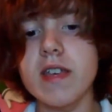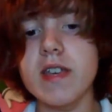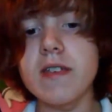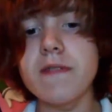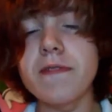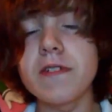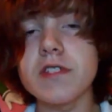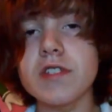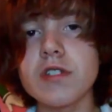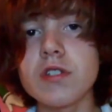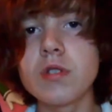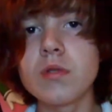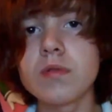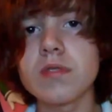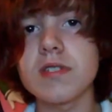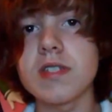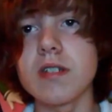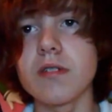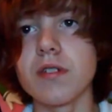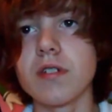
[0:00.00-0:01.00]
if it's a new
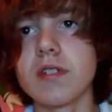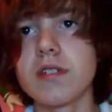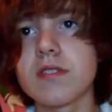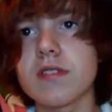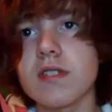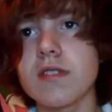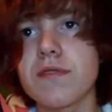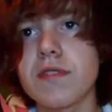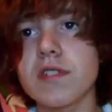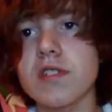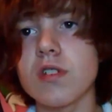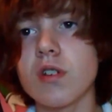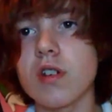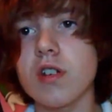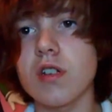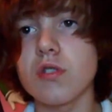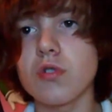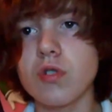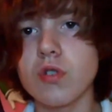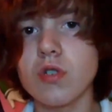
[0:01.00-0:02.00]
series, if it's not
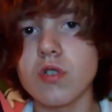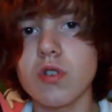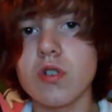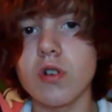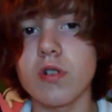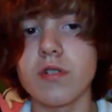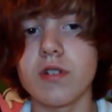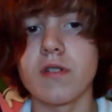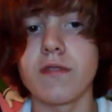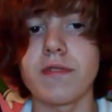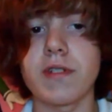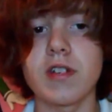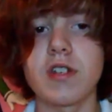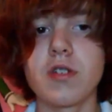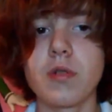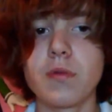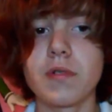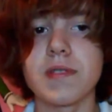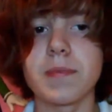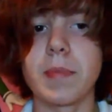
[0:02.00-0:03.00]
got nothing to
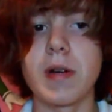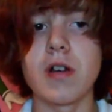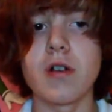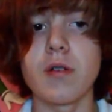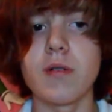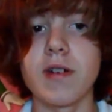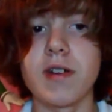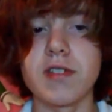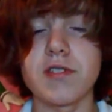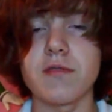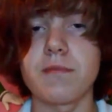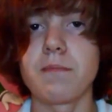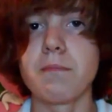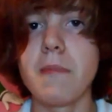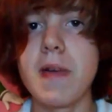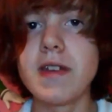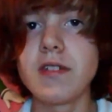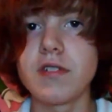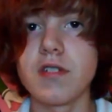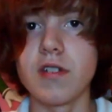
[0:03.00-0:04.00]
do with Spyro and it's
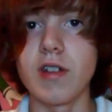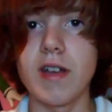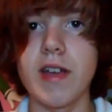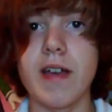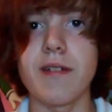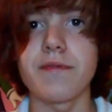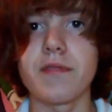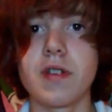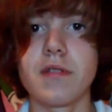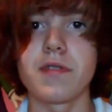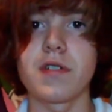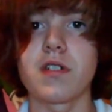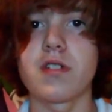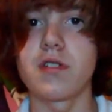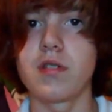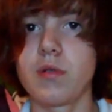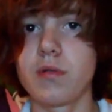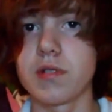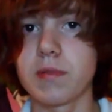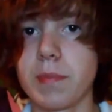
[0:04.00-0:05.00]
meant to have nothing to
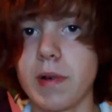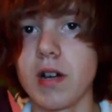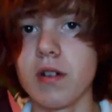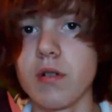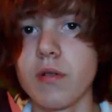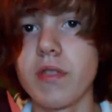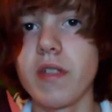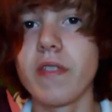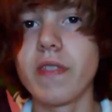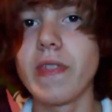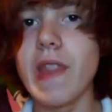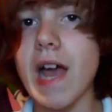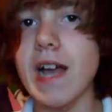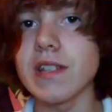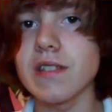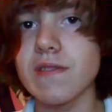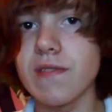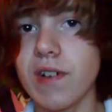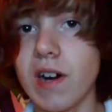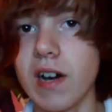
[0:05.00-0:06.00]
do with Spyro, then
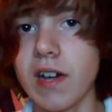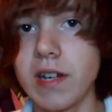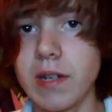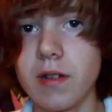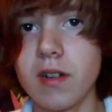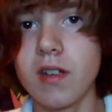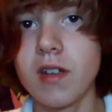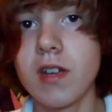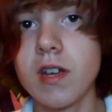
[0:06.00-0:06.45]
that's fine.